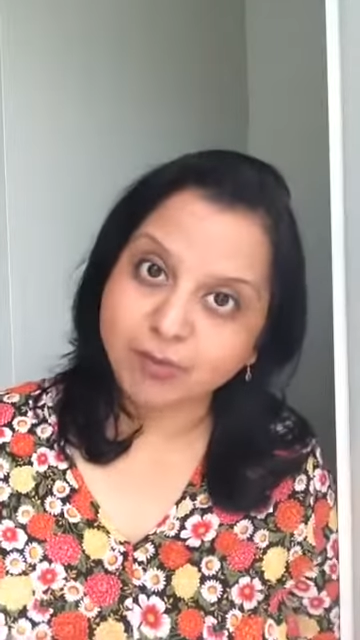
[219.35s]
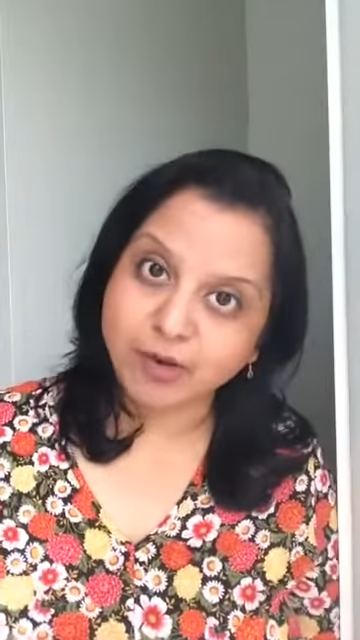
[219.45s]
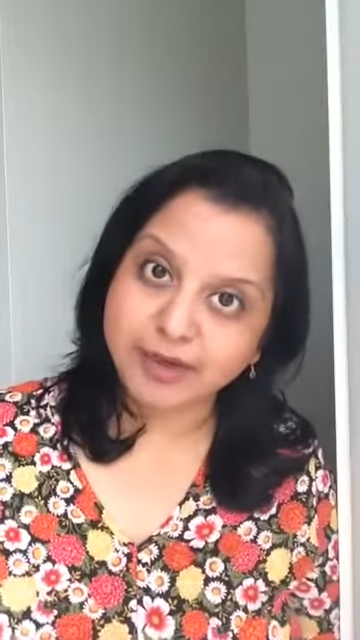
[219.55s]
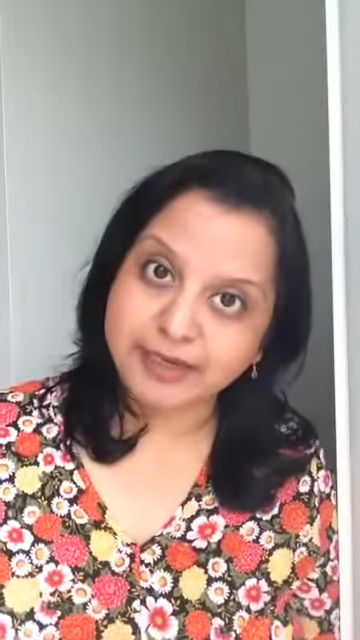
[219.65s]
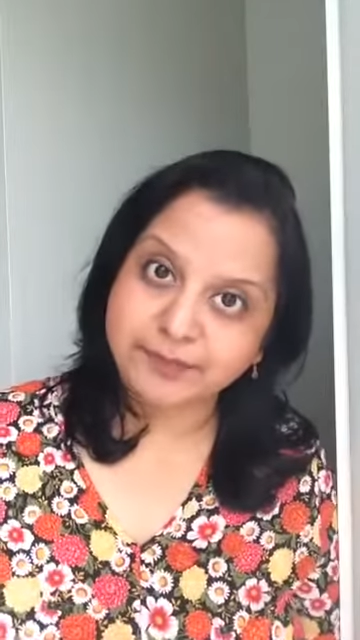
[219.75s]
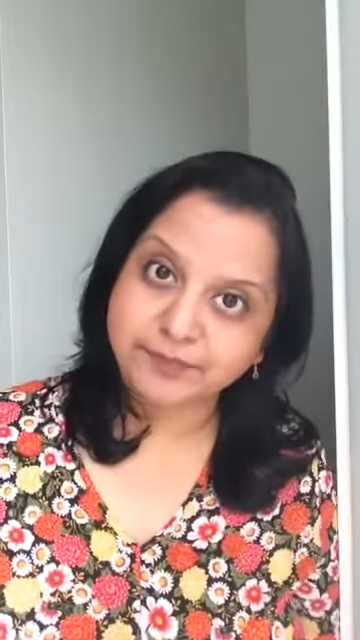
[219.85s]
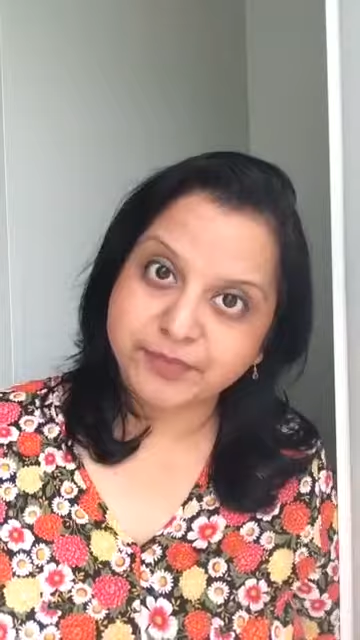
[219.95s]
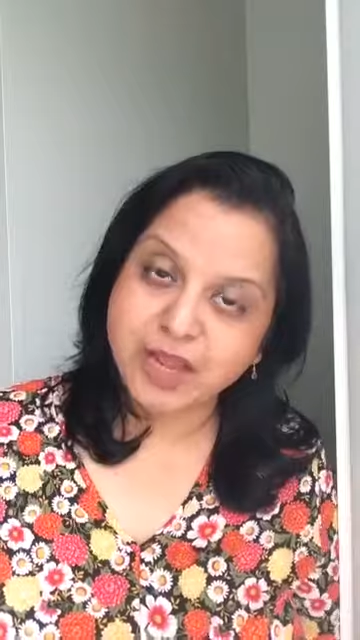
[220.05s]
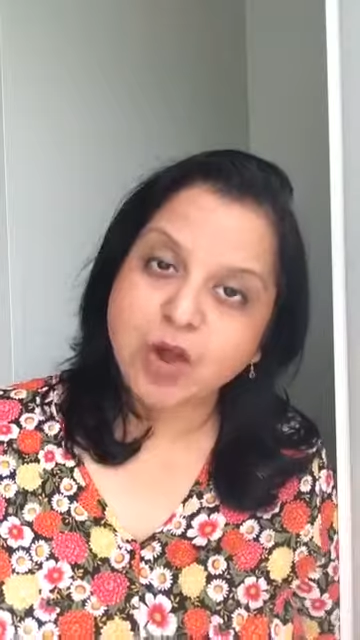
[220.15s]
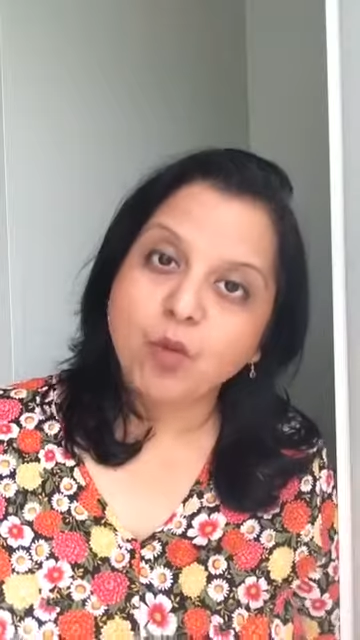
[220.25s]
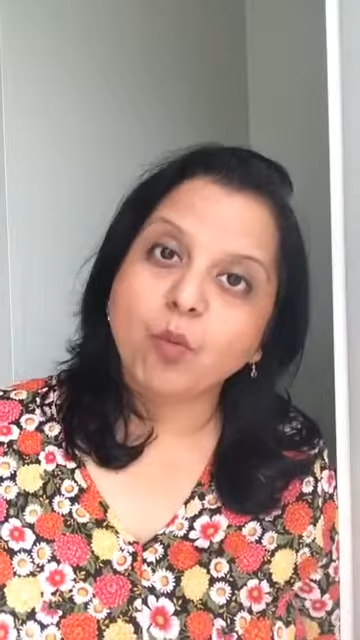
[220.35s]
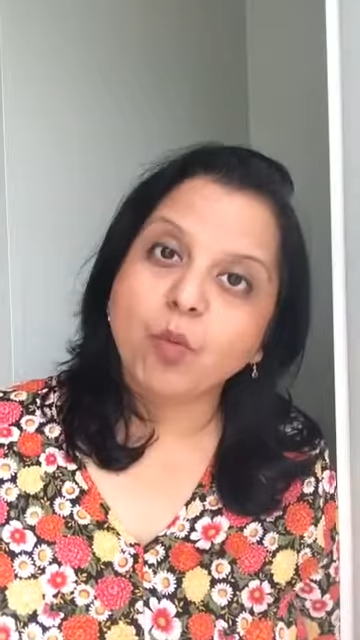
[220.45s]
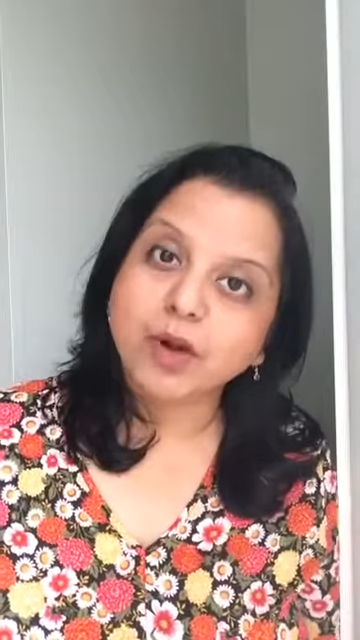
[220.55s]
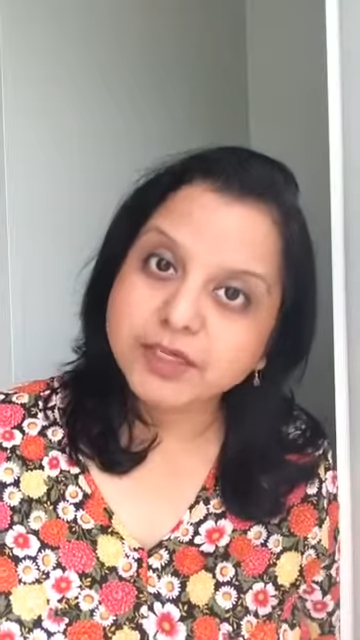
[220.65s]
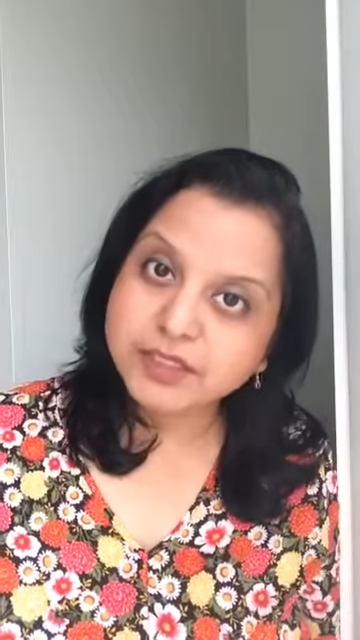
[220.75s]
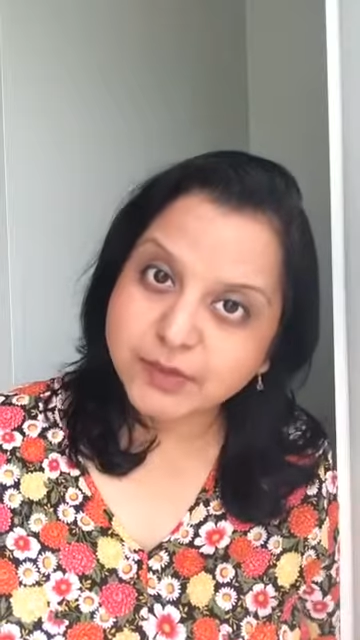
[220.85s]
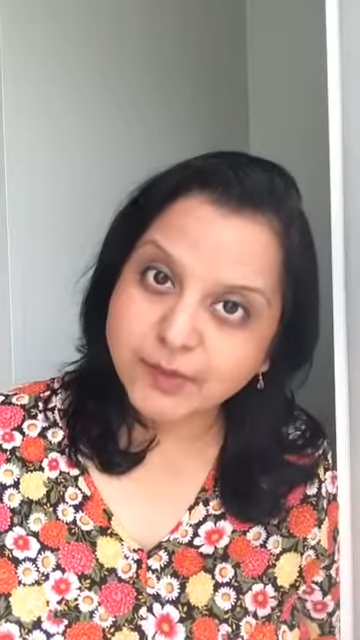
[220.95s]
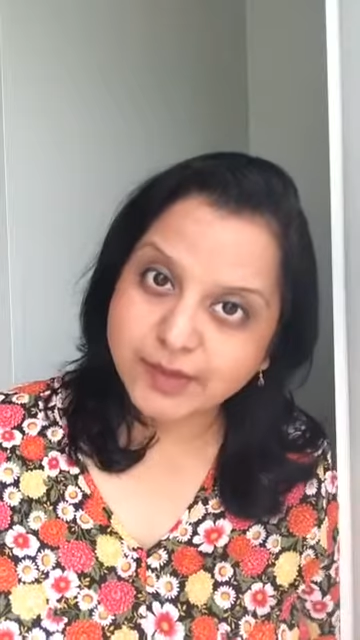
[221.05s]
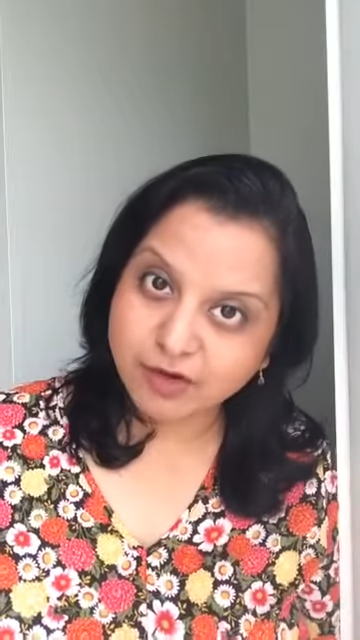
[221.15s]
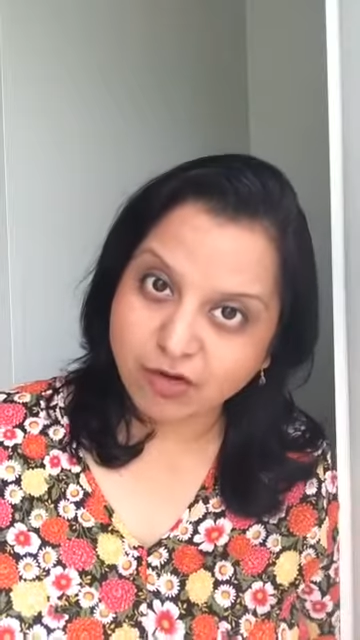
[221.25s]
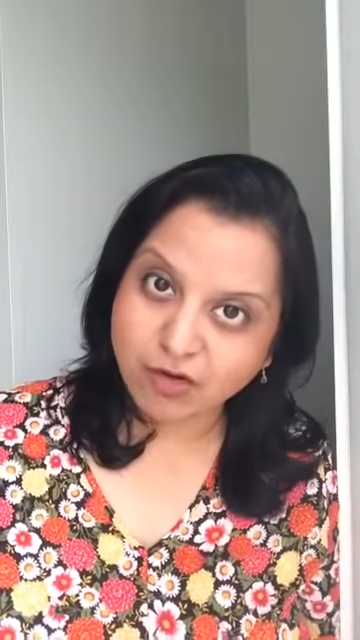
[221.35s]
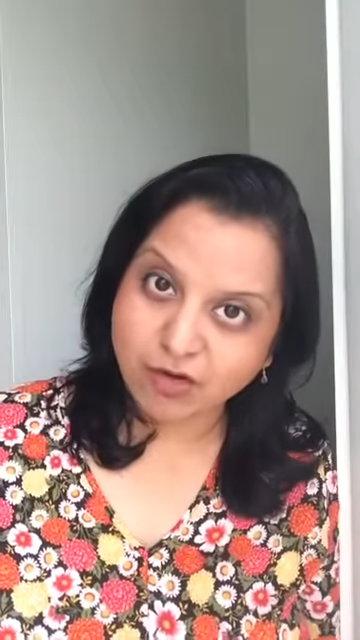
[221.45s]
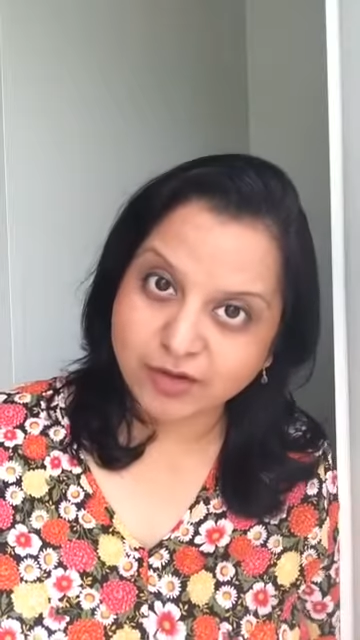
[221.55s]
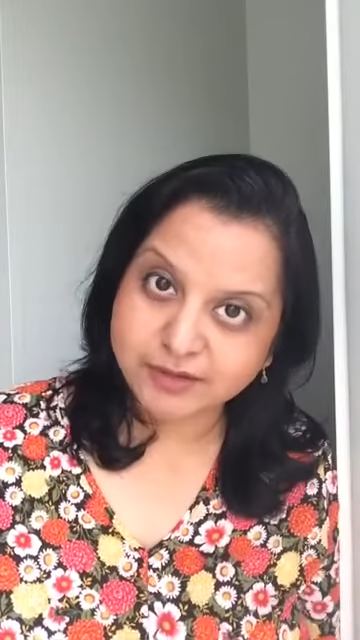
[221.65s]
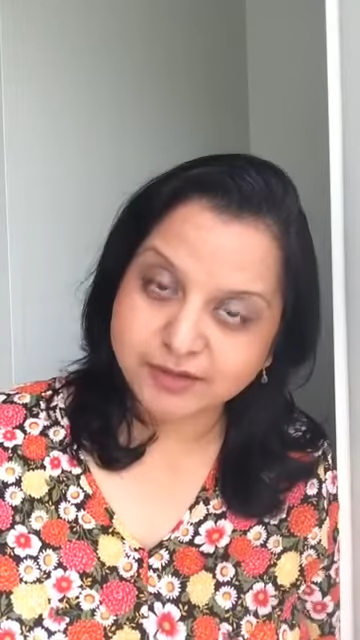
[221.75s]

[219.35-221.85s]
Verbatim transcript: body. What is going on